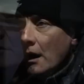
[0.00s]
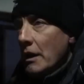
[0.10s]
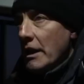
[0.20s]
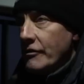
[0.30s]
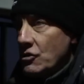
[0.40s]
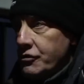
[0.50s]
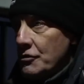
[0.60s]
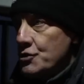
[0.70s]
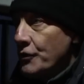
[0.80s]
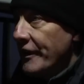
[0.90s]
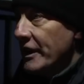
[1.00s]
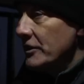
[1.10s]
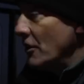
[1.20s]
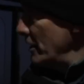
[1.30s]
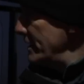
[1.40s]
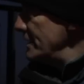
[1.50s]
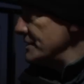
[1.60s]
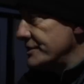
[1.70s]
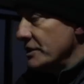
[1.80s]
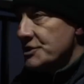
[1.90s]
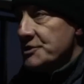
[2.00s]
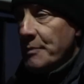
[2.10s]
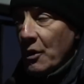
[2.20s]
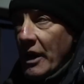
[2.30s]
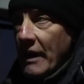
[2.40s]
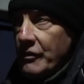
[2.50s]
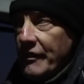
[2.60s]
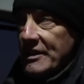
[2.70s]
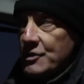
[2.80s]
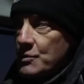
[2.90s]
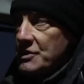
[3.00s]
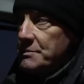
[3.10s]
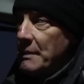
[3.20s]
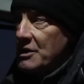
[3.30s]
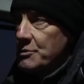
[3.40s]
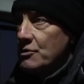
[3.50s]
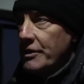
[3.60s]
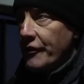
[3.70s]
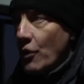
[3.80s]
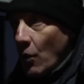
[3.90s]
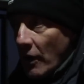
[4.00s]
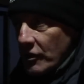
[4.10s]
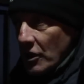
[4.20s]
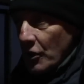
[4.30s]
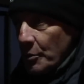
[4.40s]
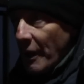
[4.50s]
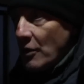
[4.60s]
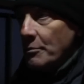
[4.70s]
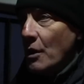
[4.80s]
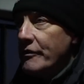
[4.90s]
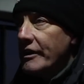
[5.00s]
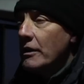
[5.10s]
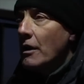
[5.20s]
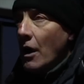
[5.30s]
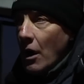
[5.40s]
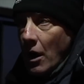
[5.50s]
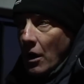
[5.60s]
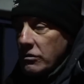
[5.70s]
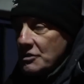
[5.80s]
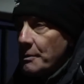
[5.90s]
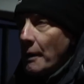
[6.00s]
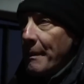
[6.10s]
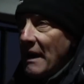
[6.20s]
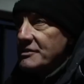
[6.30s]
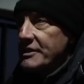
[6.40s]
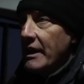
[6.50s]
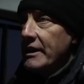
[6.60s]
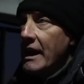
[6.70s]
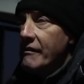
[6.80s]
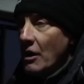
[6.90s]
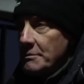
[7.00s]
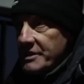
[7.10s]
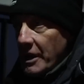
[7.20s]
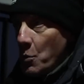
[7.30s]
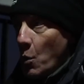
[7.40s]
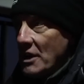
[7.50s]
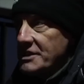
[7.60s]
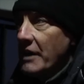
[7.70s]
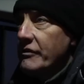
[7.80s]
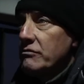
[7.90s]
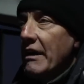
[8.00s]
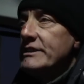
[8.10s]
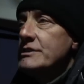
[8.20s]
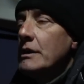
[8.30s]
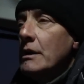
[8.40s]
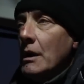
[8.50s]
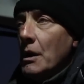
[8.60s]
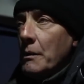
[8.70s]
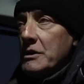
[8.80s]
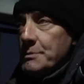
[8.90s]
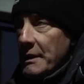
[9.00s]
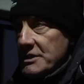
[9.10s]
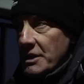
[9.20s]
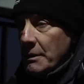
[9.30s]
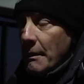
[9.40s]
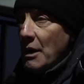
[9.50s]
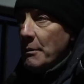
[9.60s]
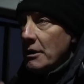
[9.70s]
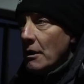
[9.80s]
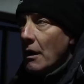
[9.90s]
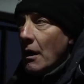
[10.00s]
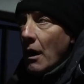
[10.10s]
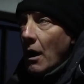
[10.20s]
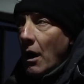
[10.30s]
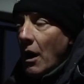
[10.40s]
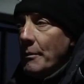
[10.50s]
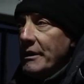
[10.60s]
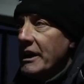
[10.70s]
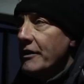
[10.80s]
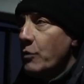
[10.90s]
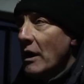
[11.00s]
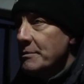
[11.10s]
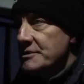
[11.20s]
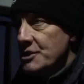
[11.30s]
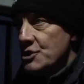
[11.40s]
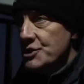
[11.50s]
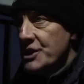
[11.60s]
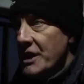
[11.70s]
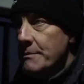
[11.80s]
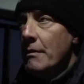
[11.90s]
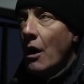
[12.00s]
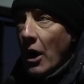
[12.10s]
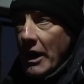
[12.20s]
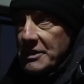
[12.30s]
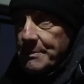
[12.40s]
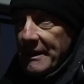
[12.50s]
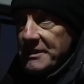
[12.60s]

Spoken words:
The other crucial thing at night is that spotting other vessels is much more difficult. I've got a little boat moving across my bows down there. I'm seeing white over red, which means at the moment I'm in a giveaway position to him. I expect